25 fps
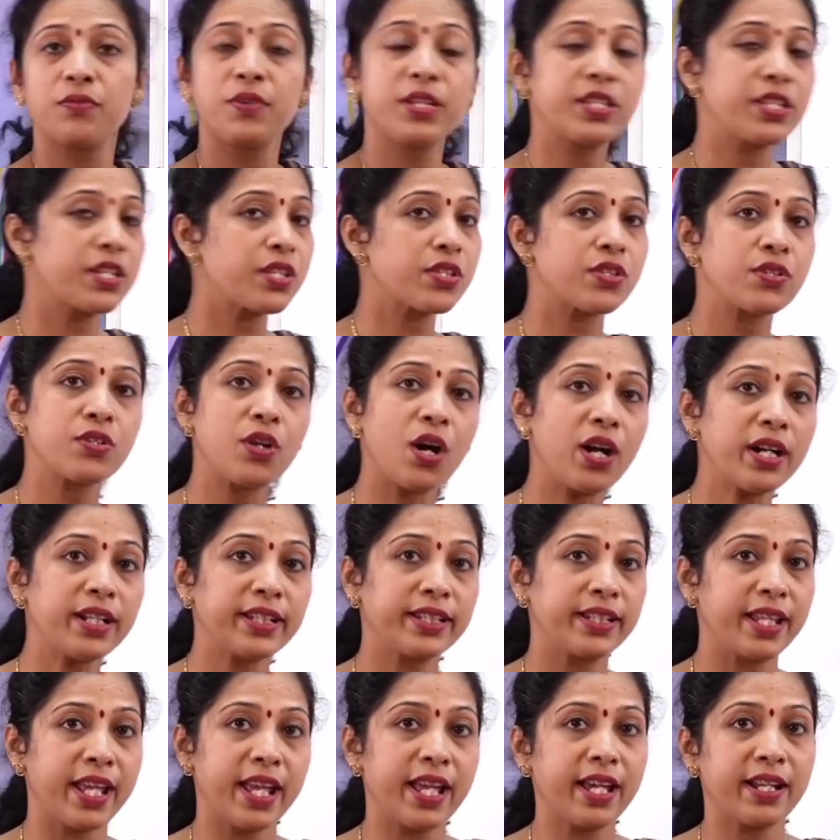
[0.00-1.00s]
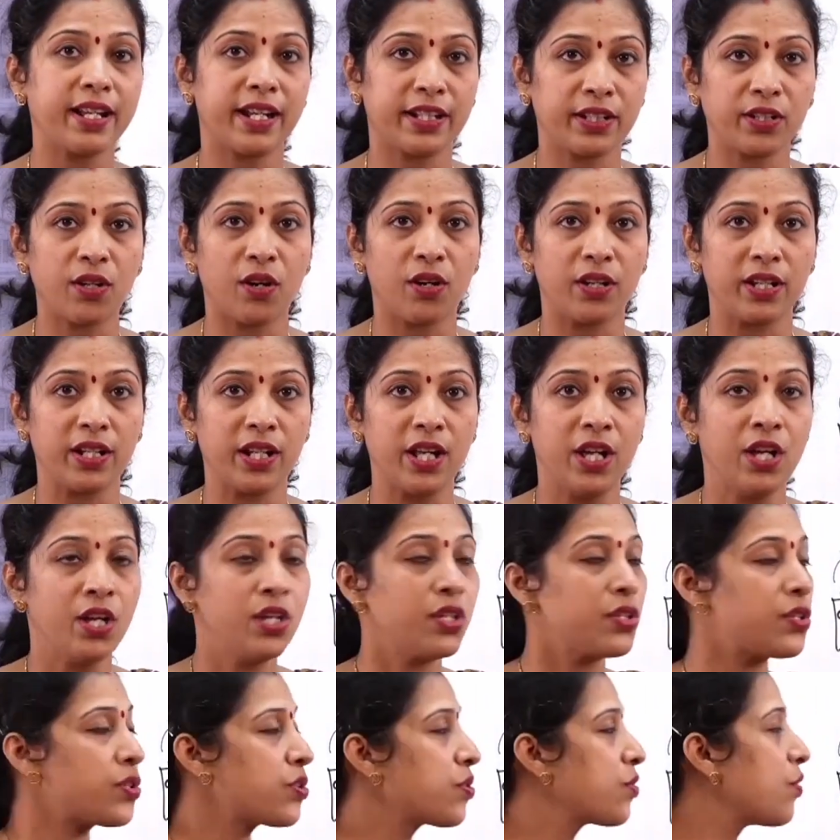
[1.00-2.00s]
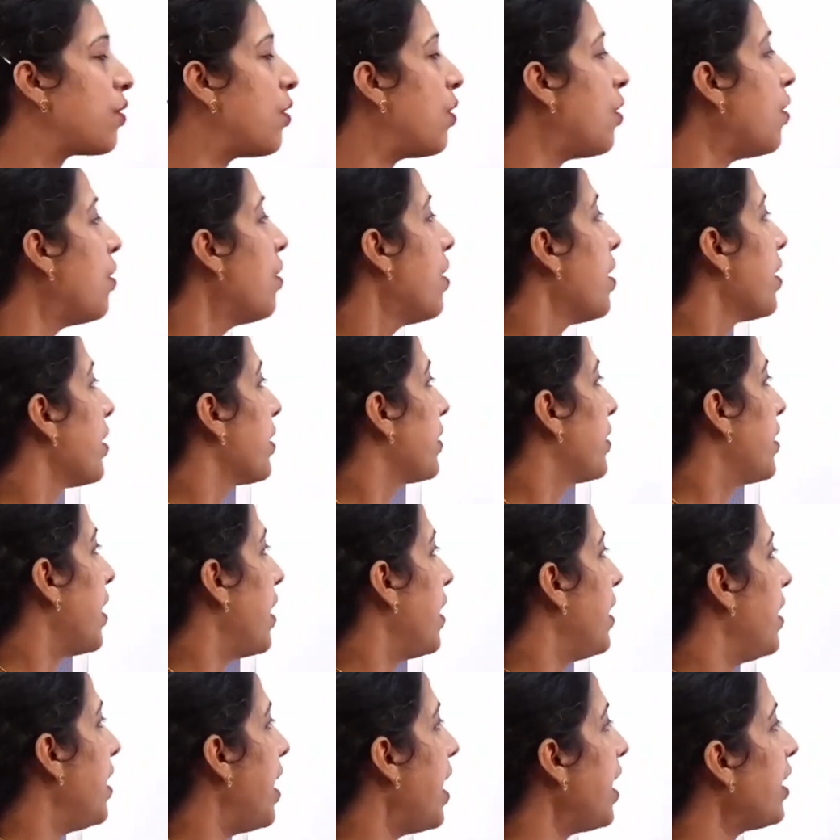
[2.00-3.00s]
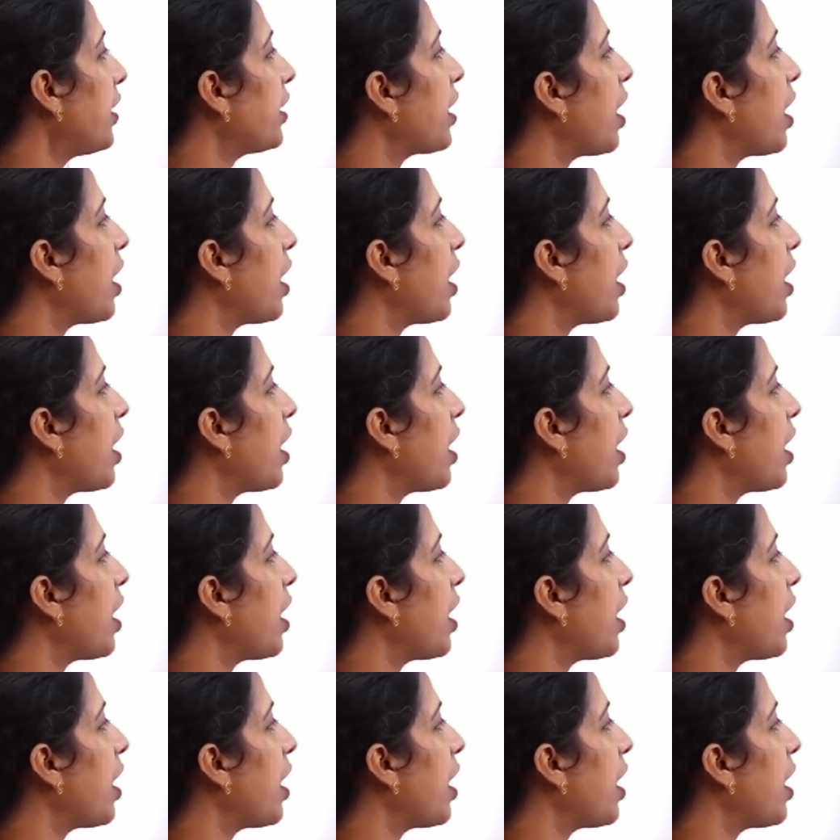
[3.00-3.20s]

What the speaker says: which is not there at all. So the length